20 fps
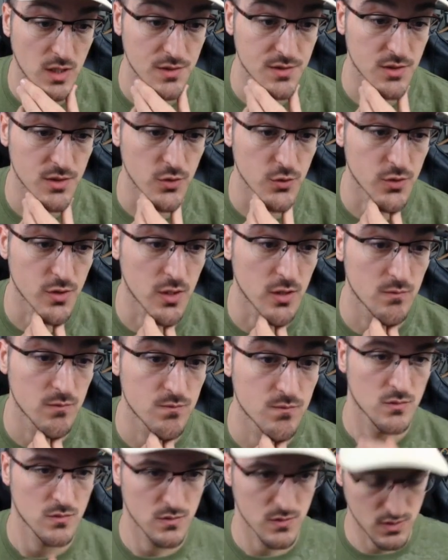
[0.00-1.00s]
That's a good draw.
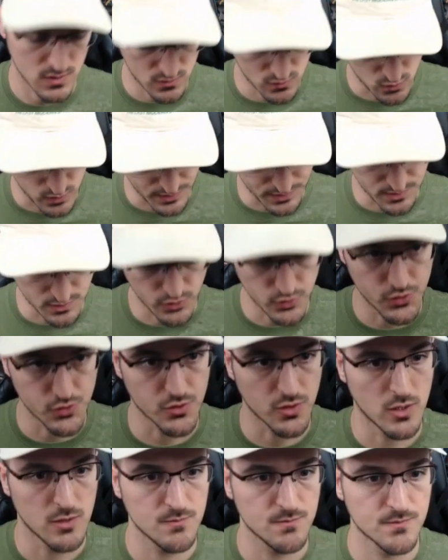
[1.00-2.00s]
That's quite the good
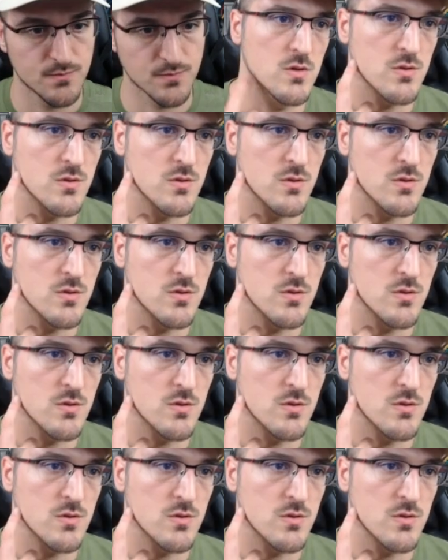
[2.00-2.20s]
draw.